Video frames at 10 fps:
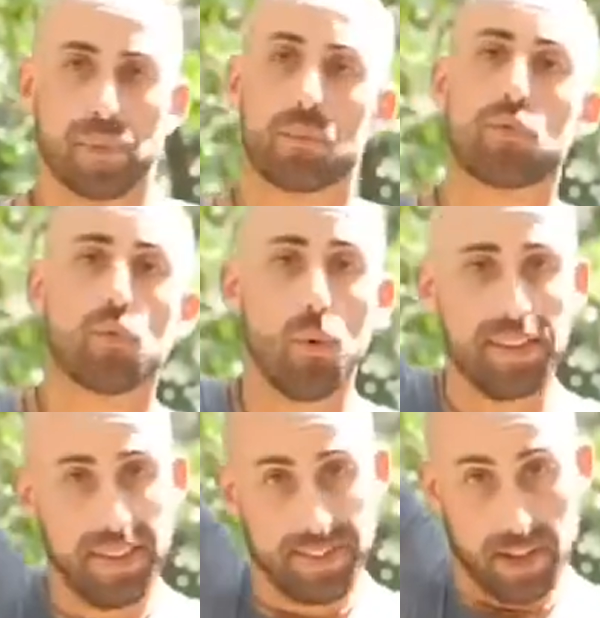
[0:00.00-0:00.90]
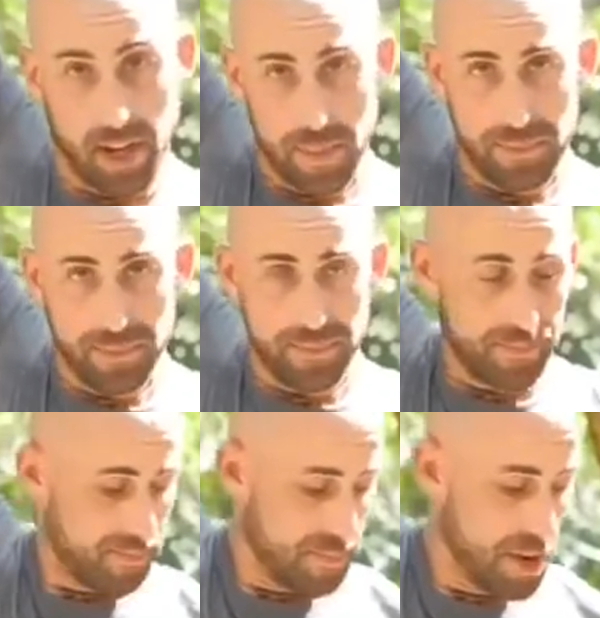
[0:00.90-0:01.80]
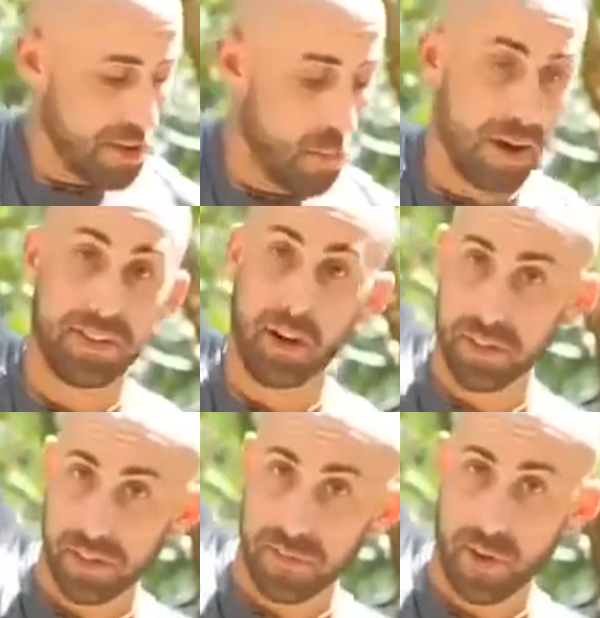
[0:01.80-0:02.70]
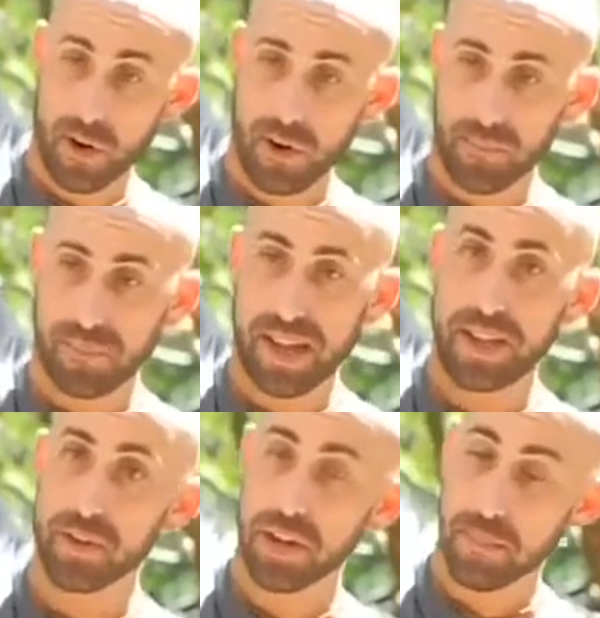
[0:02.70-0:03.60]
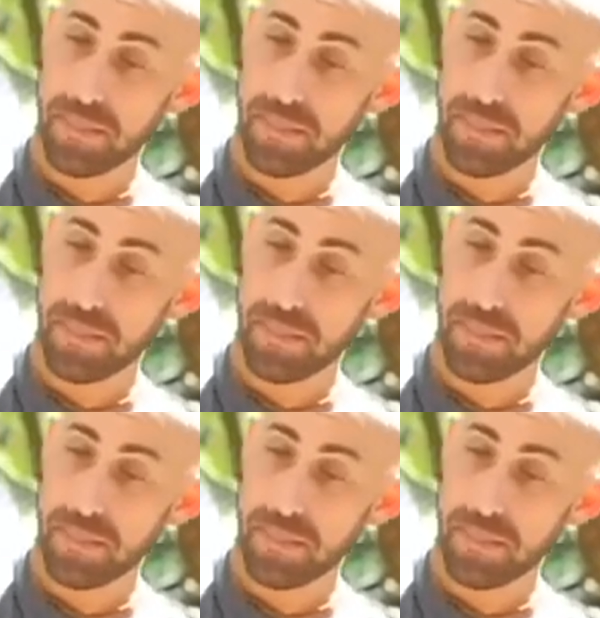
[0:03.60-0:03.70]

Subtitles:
put one hand up, the other one on the floor, and you're gonna